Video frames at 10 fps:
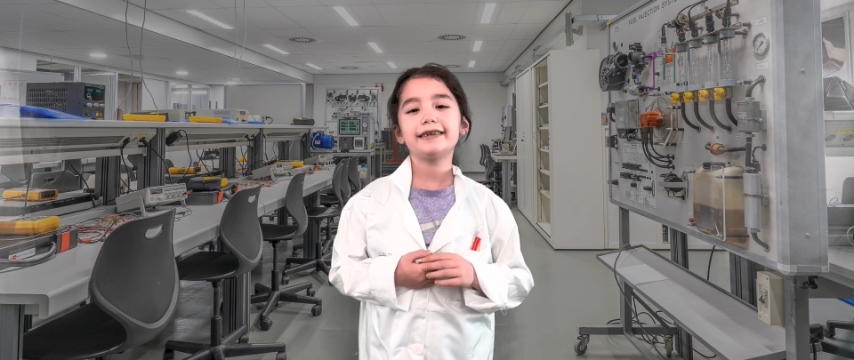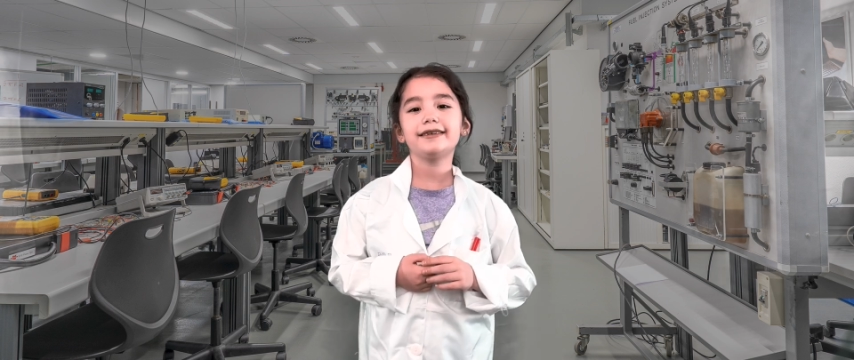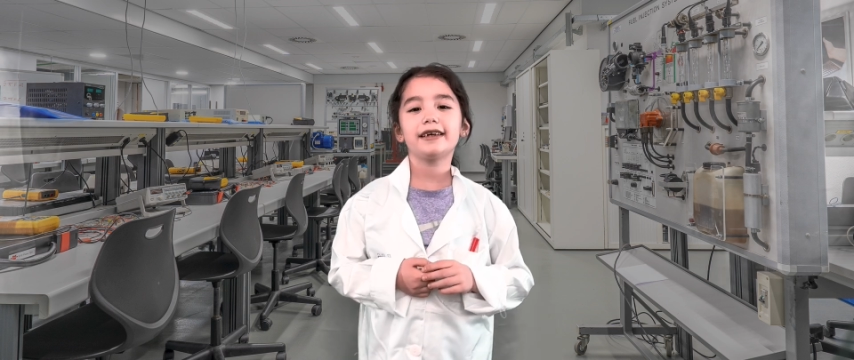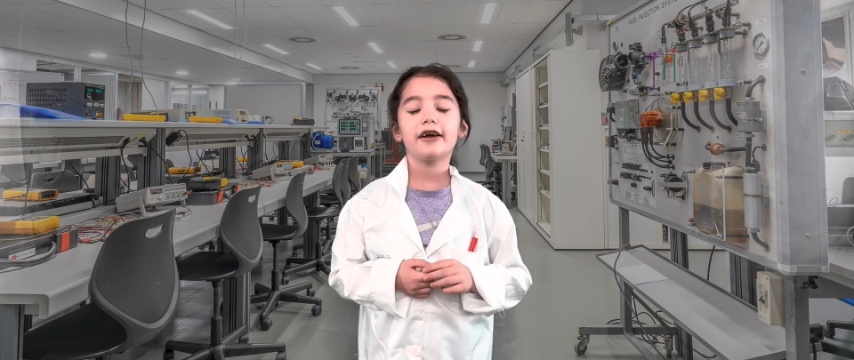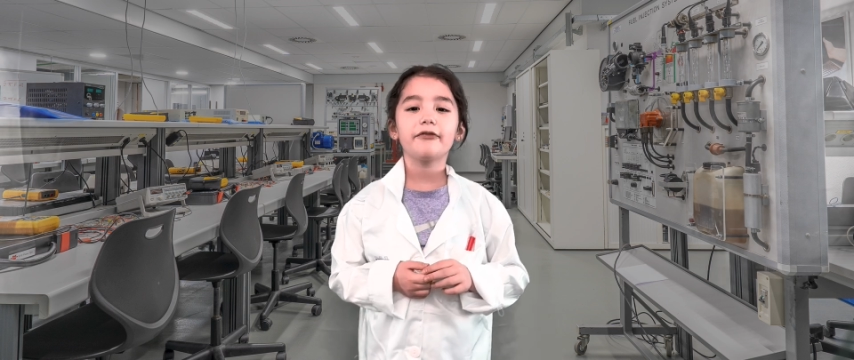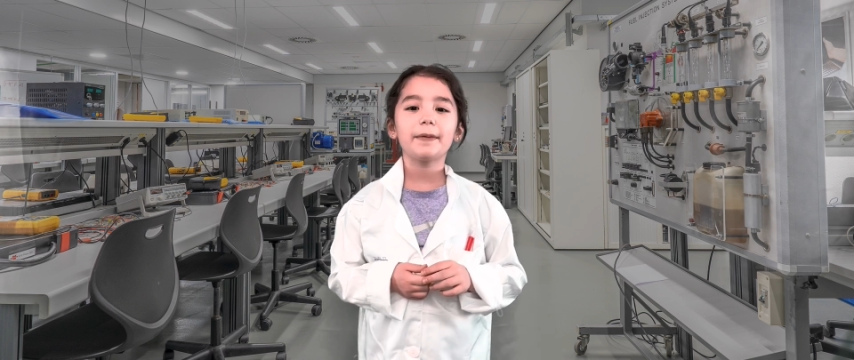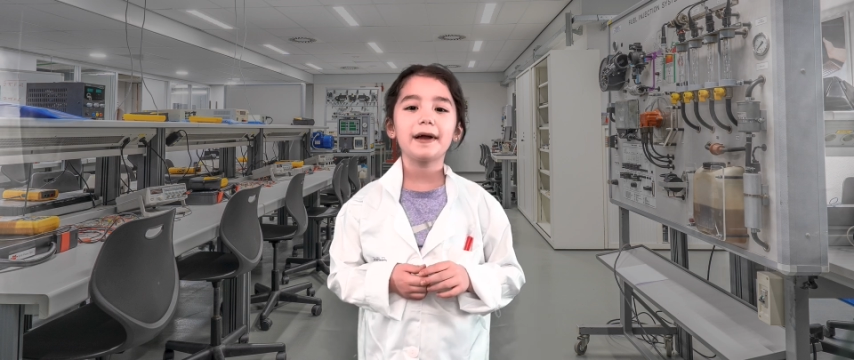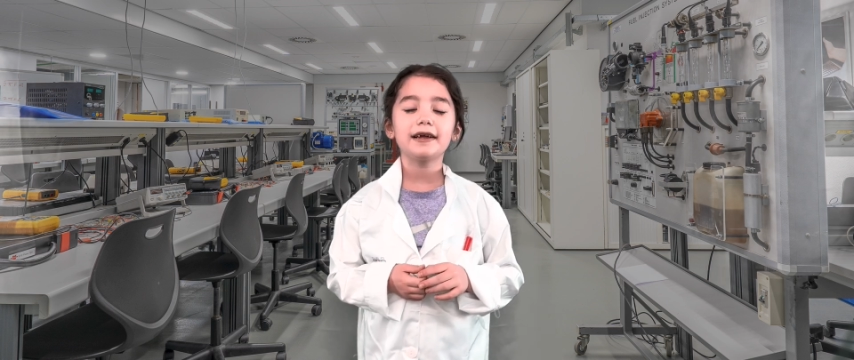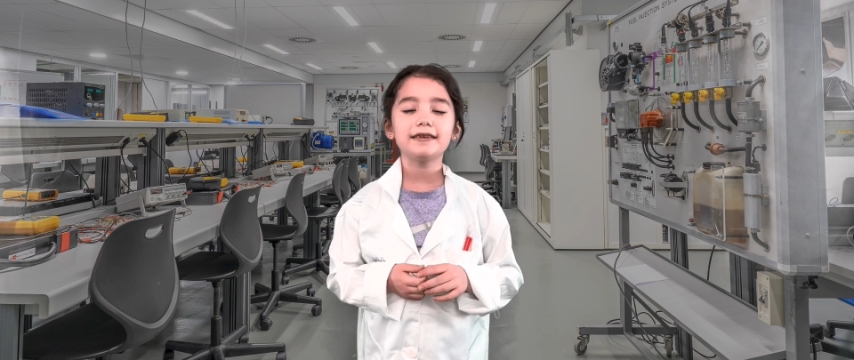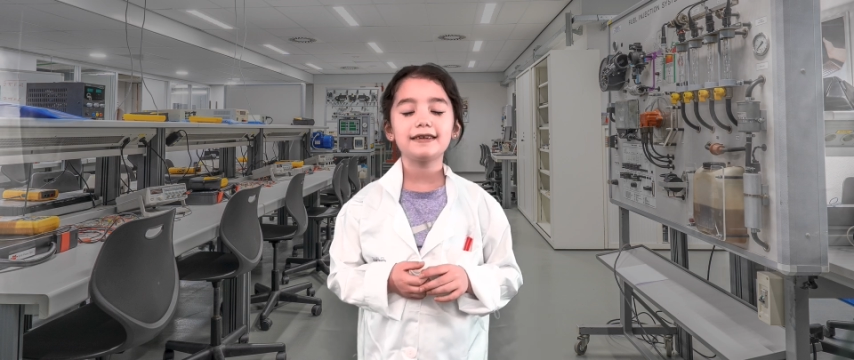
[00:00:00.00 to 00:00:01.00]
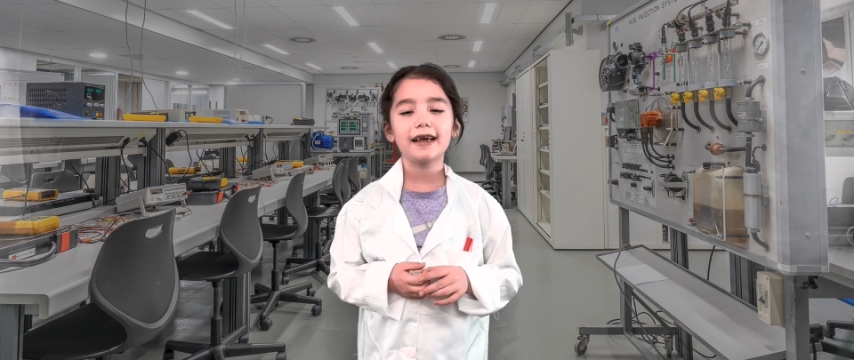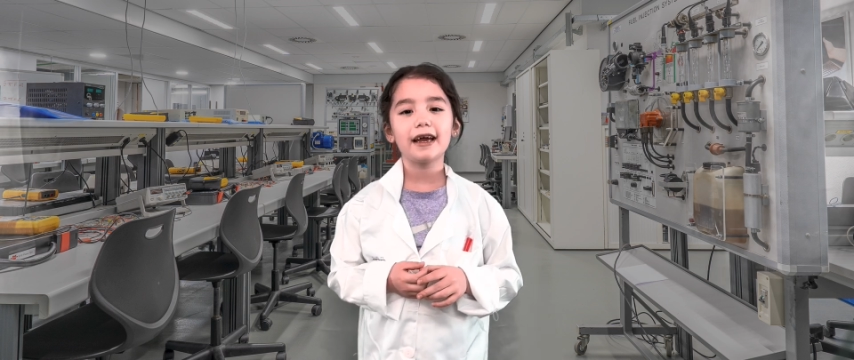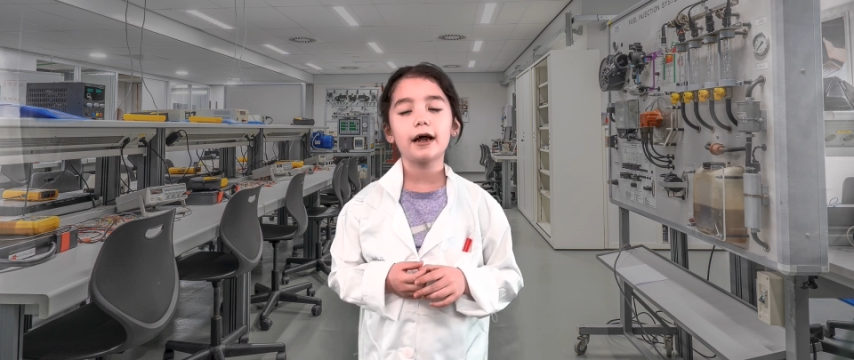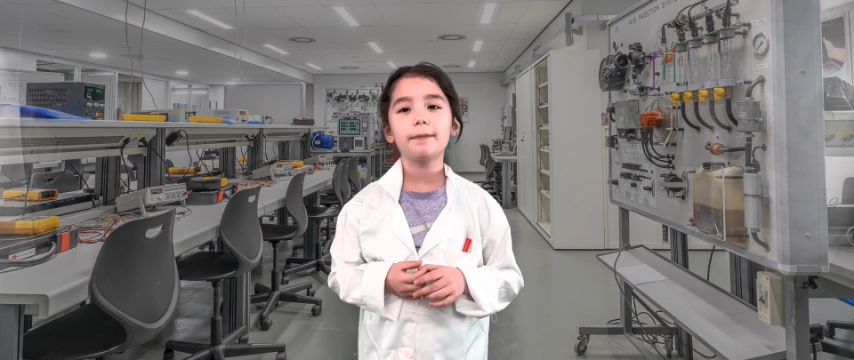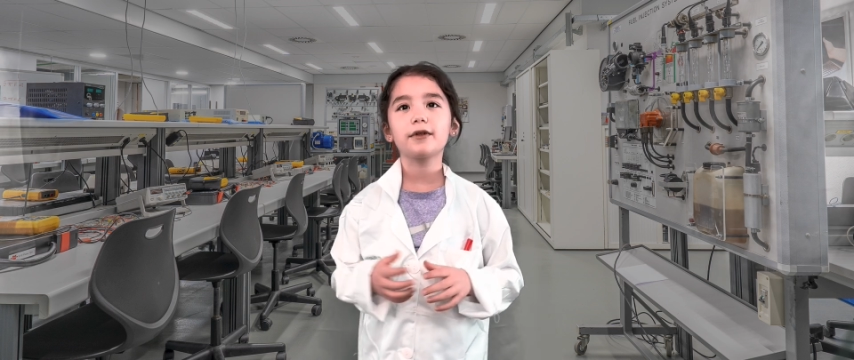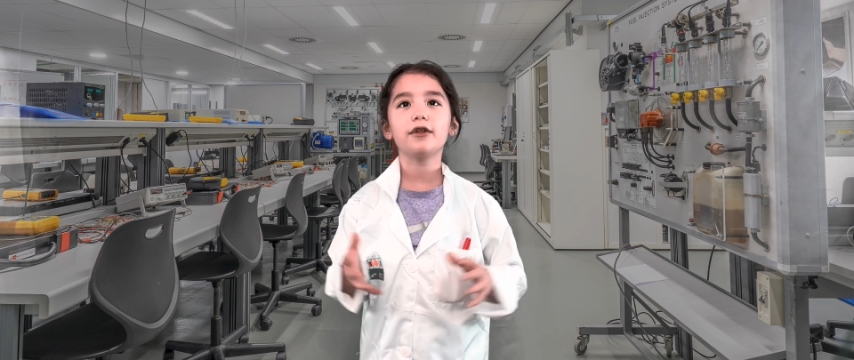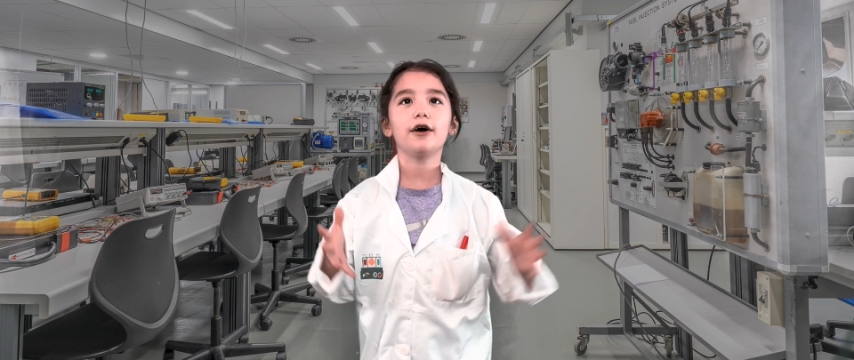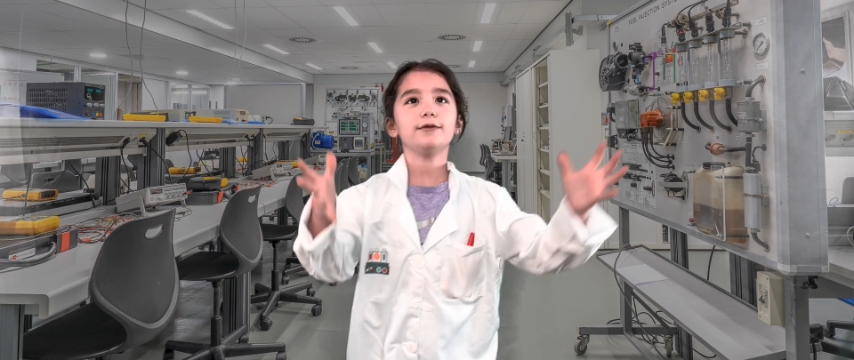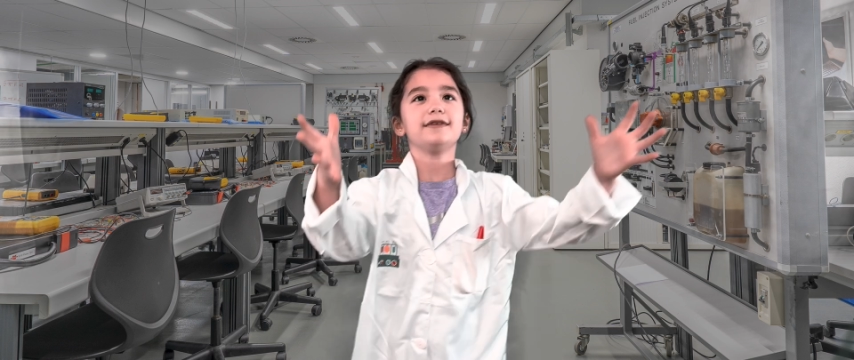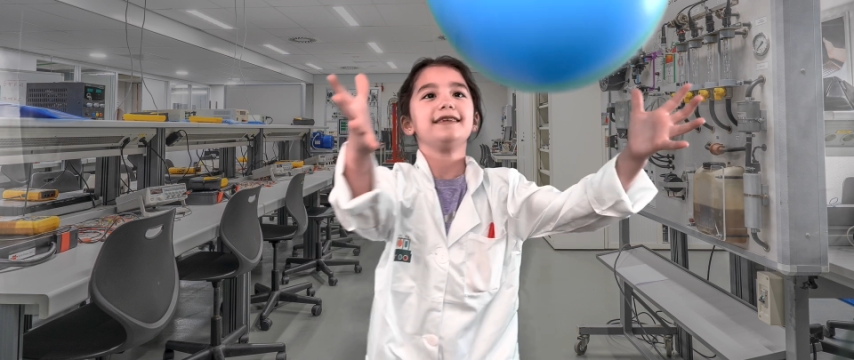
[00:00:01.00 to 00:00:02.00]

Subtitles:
see if we can see it up close.